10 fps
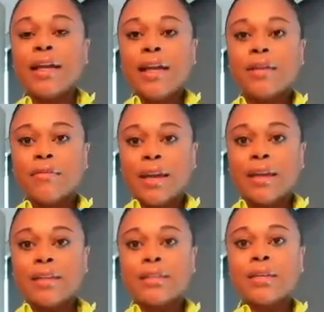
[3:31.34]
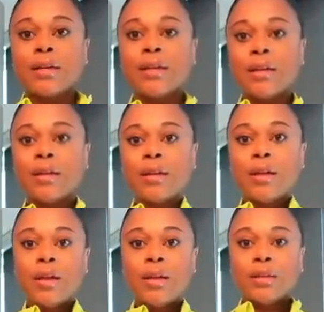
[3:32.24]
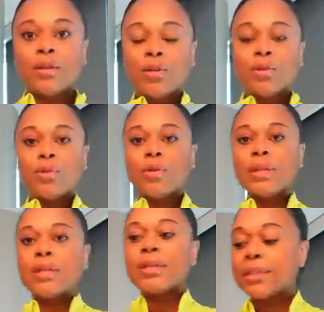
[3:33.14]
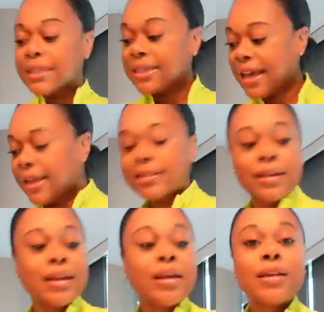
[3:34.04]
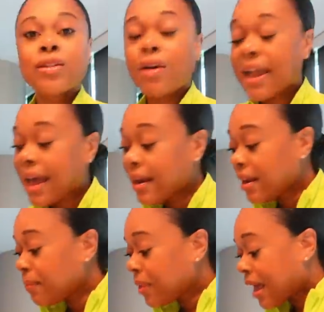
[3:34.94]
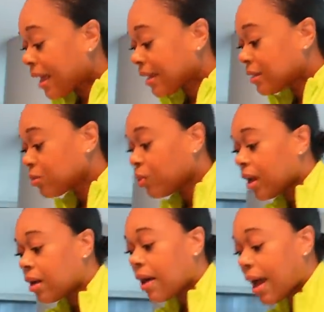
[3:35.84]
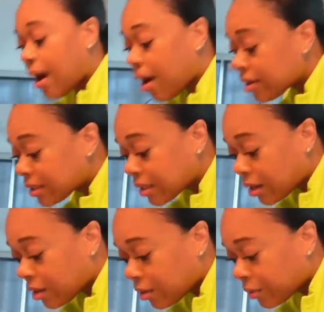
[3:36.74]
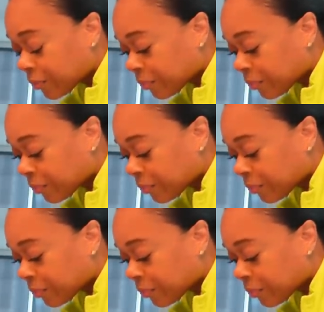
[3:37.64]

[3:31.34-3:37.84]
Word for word: an elevated little set. So I got it in black as well. I also